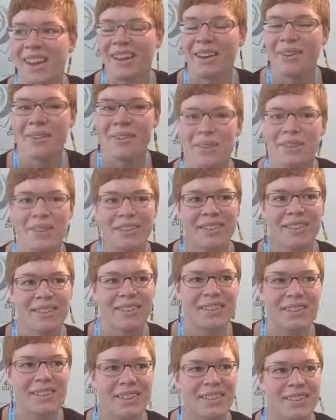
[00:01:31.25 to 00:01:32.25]
I would
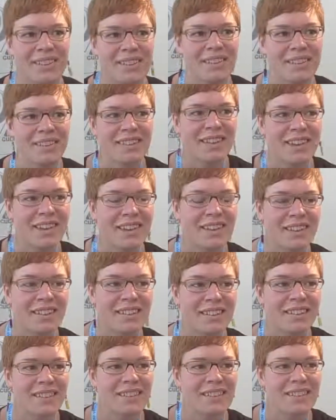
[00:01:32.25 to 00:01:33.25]
say
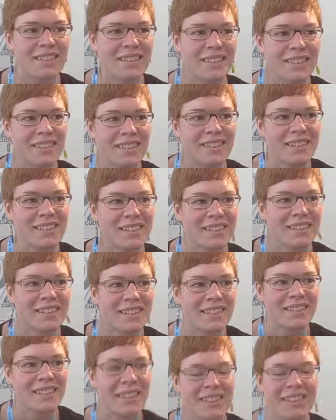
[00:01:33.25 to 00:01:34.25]
it's
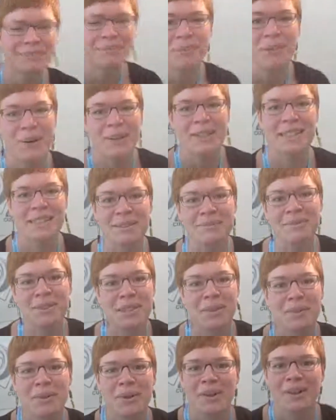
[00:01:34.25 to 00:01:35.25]
quite
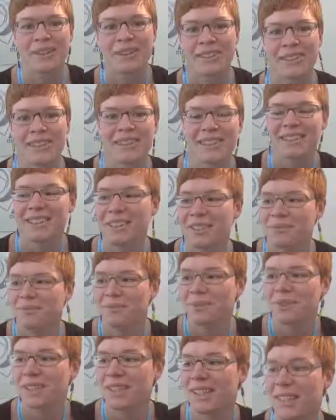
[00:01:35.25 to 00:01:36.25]
similar words,
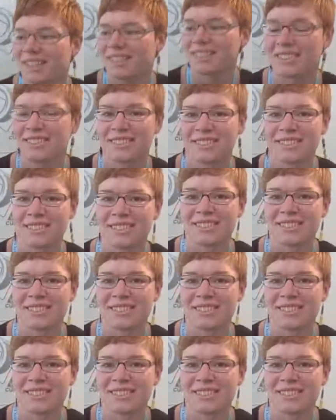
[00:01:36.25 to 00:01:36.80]
communication.